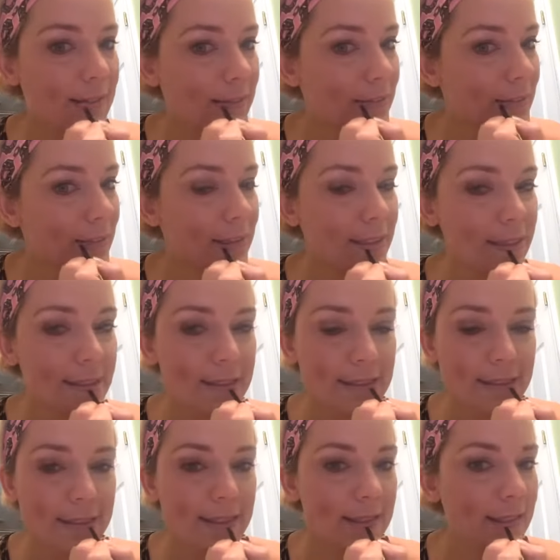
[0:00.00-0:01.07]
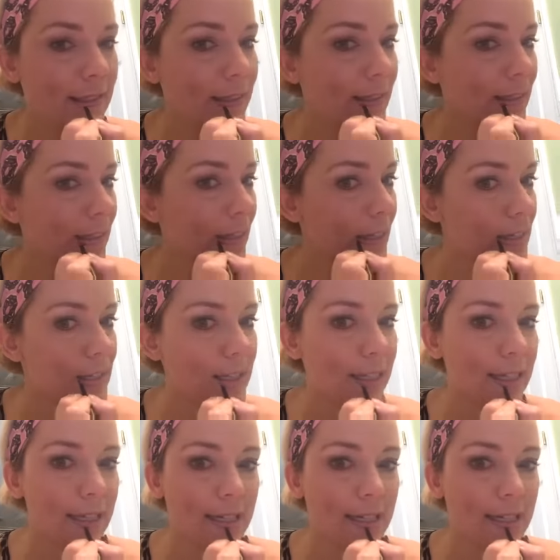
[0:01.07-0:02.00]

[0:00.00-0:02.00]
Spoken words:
the rest of this done. All right, so